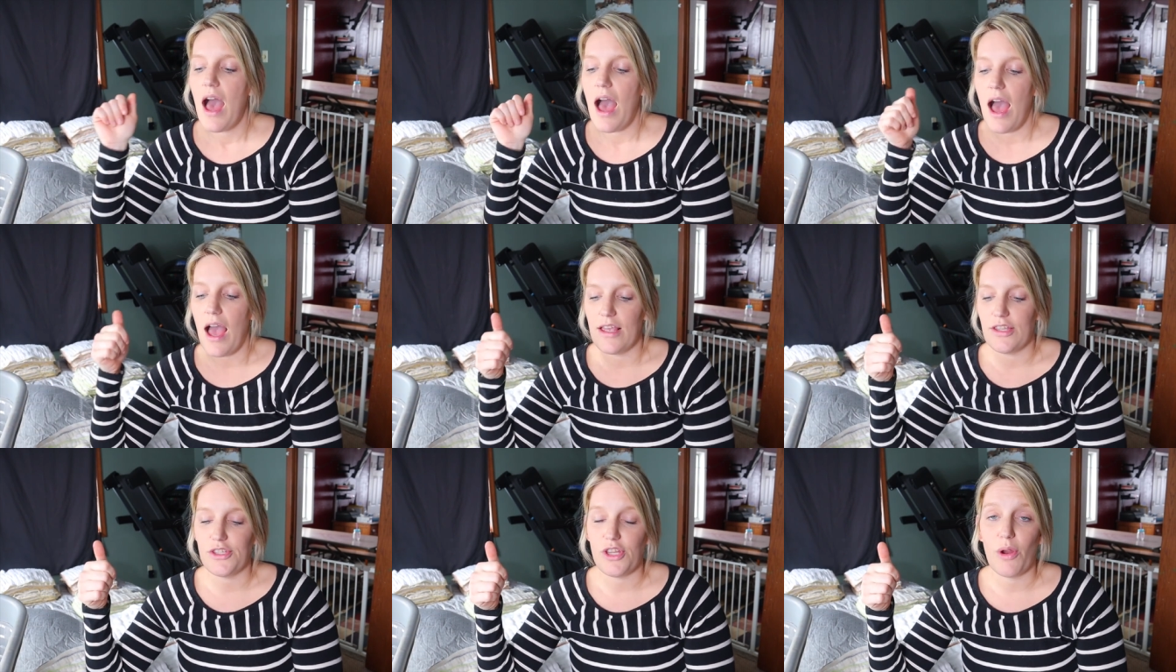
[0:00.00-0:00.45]

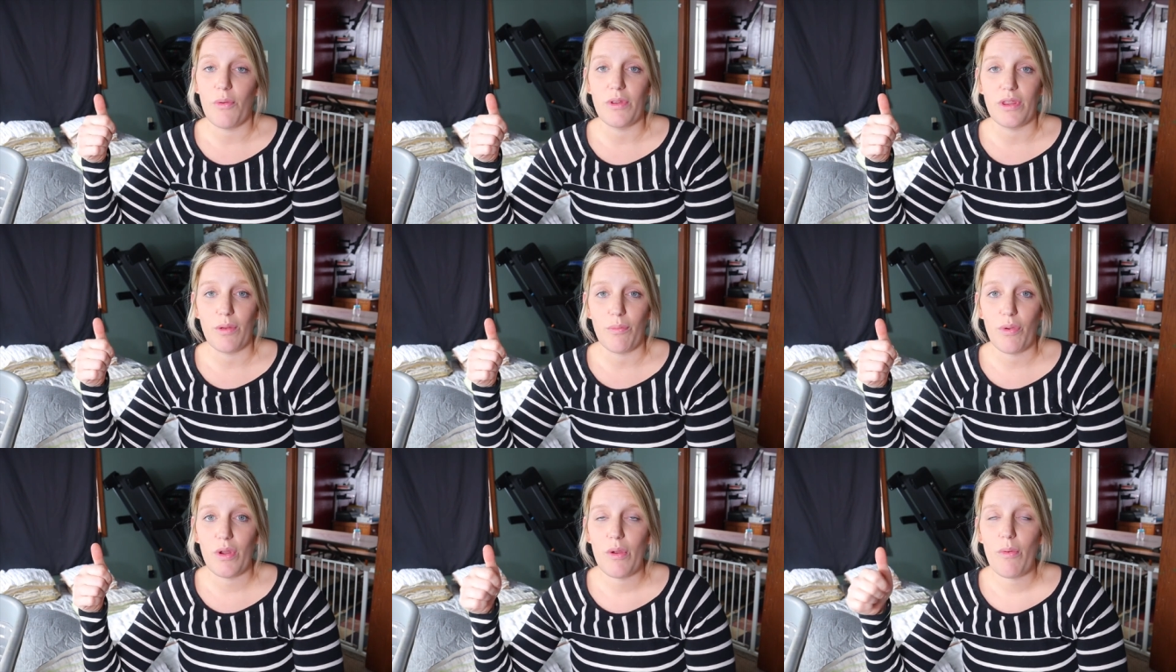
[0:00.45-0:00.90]
I start with
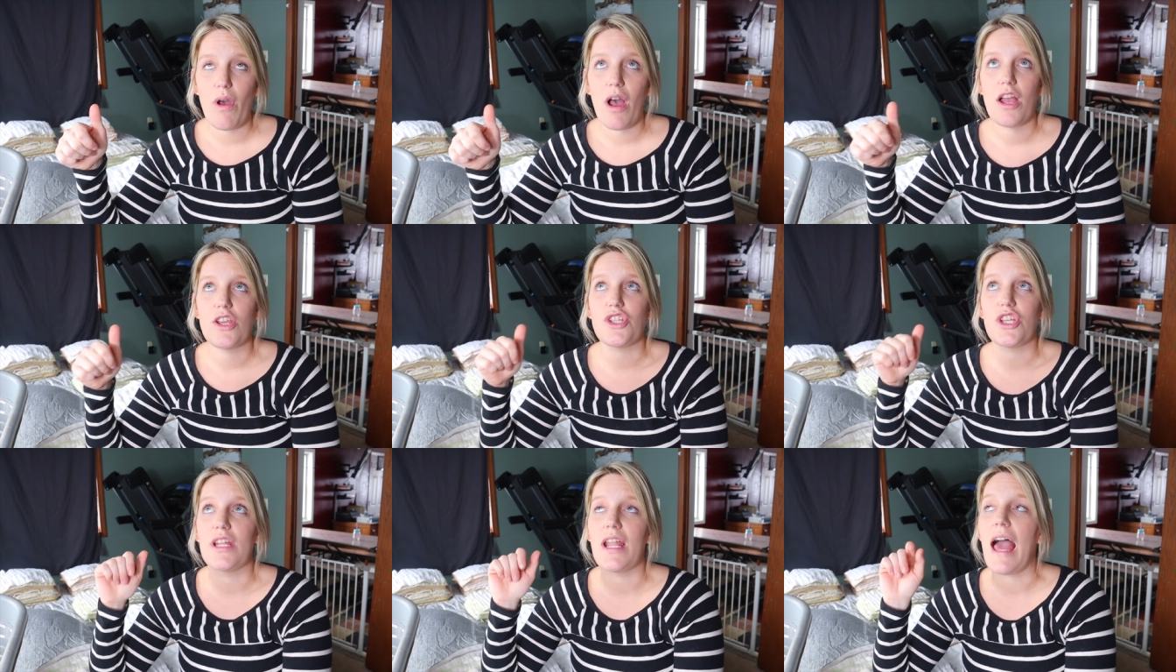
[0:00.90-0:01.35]
a
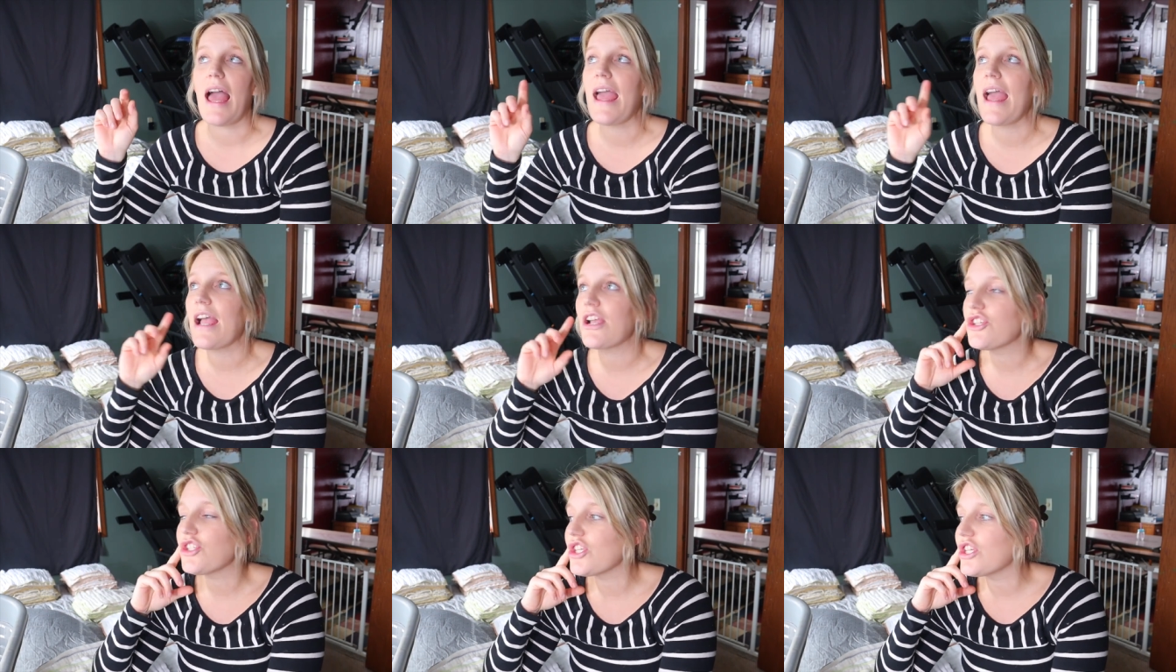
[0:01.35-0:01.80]
pre-wash and I
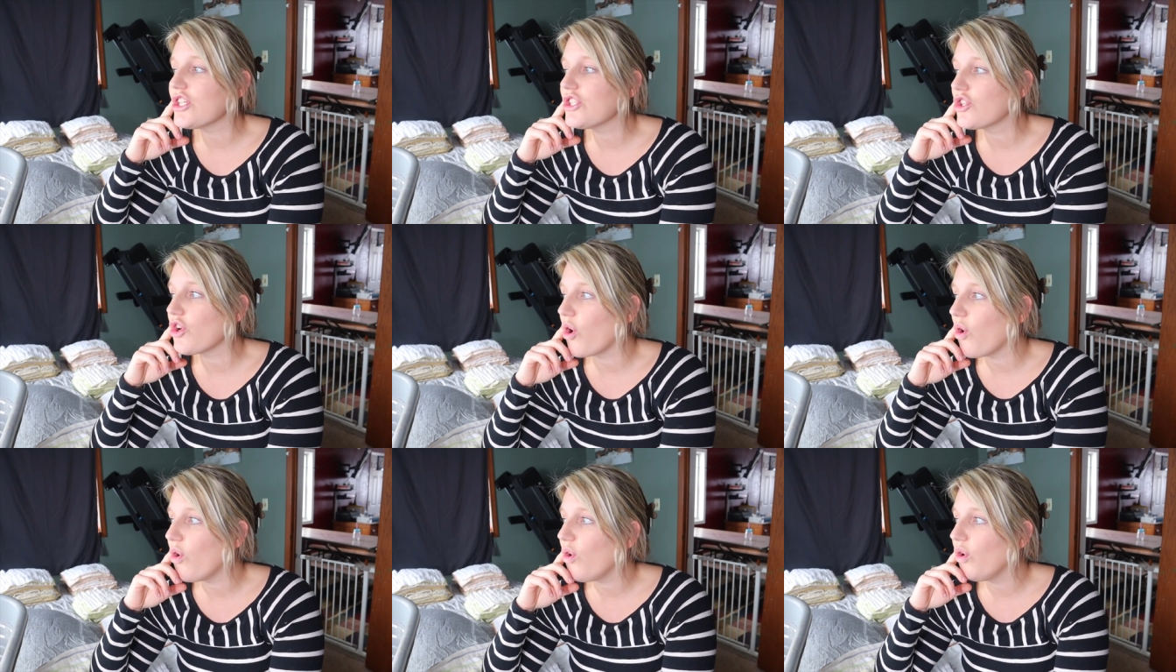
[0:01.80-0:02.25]
actually
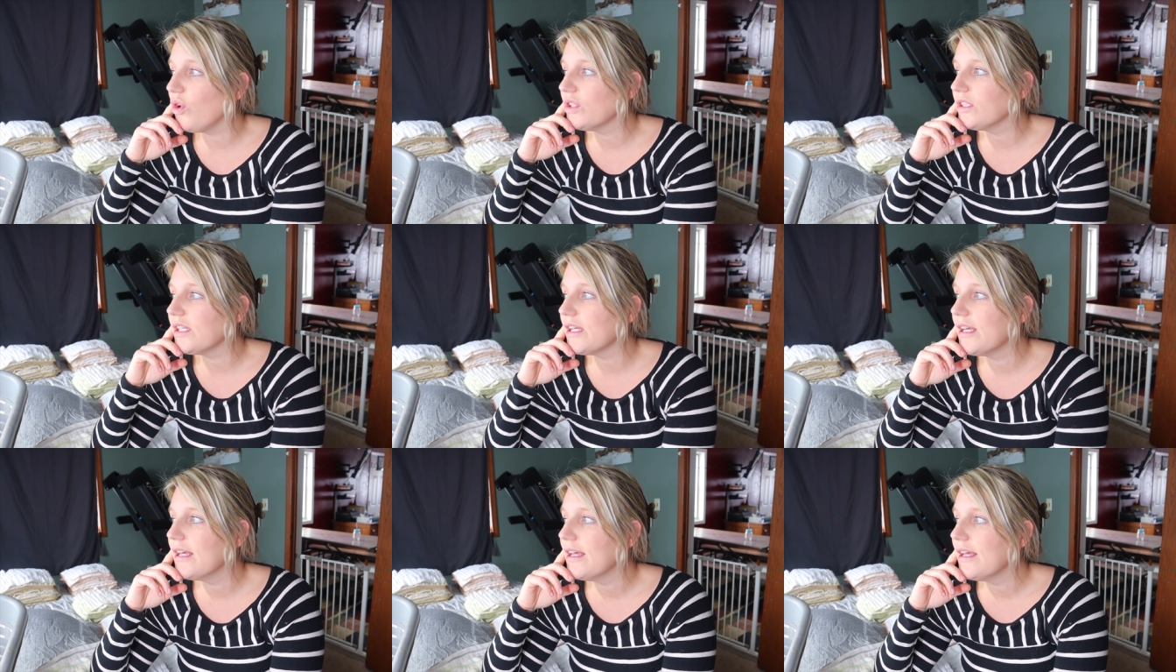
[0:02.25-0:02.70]
told